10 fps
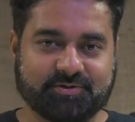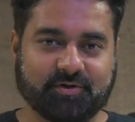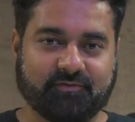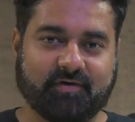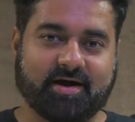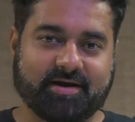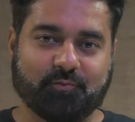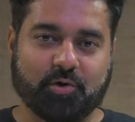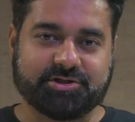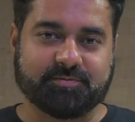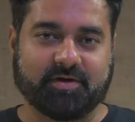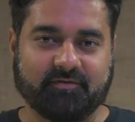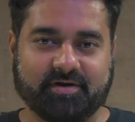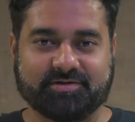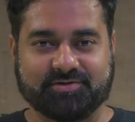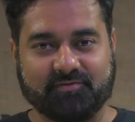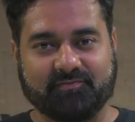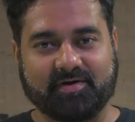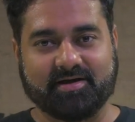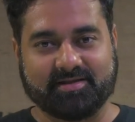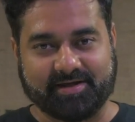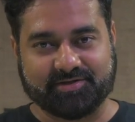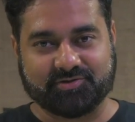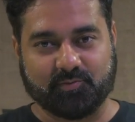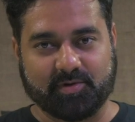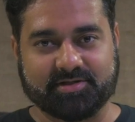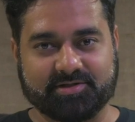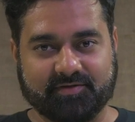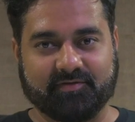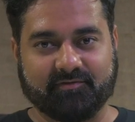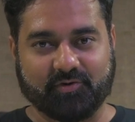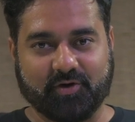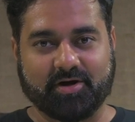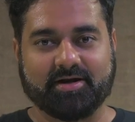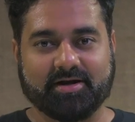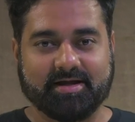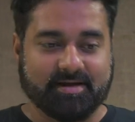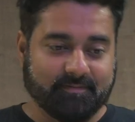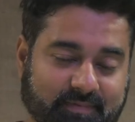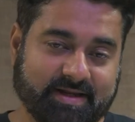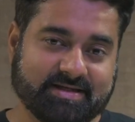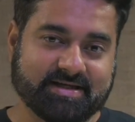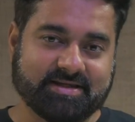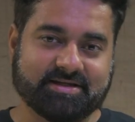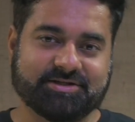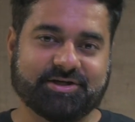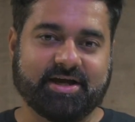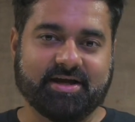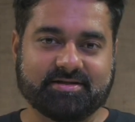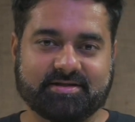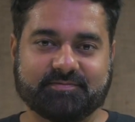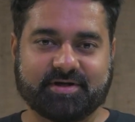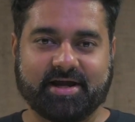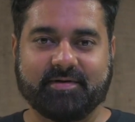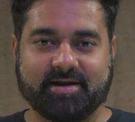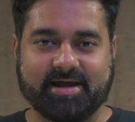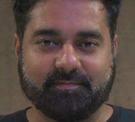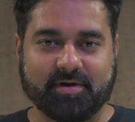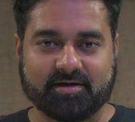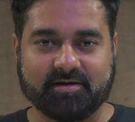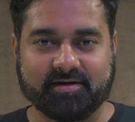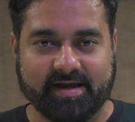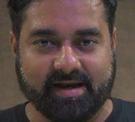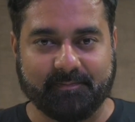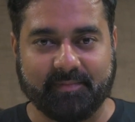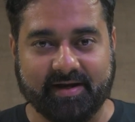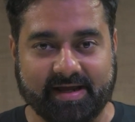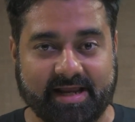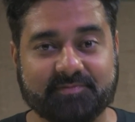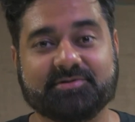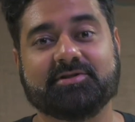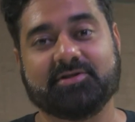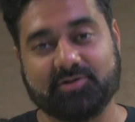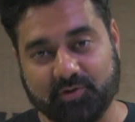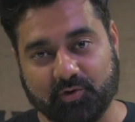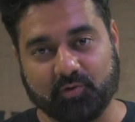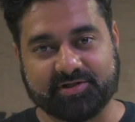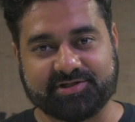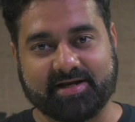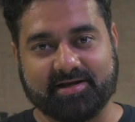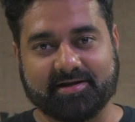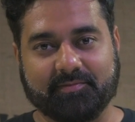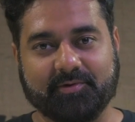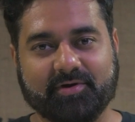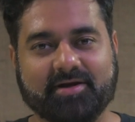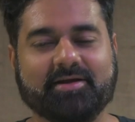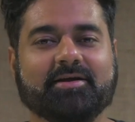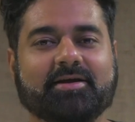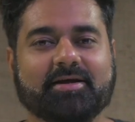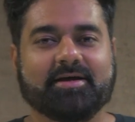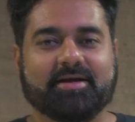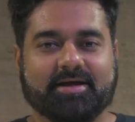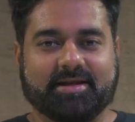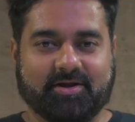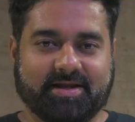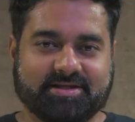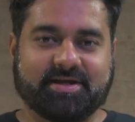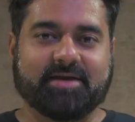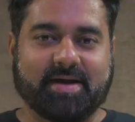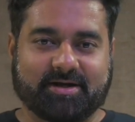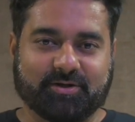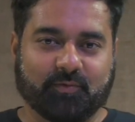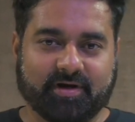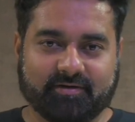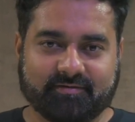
so far and watching my videos so far, thank you so much. If you've not, please hit the share, subscribe and like button. It helps to grow the channel and community. Now let's get back to the video.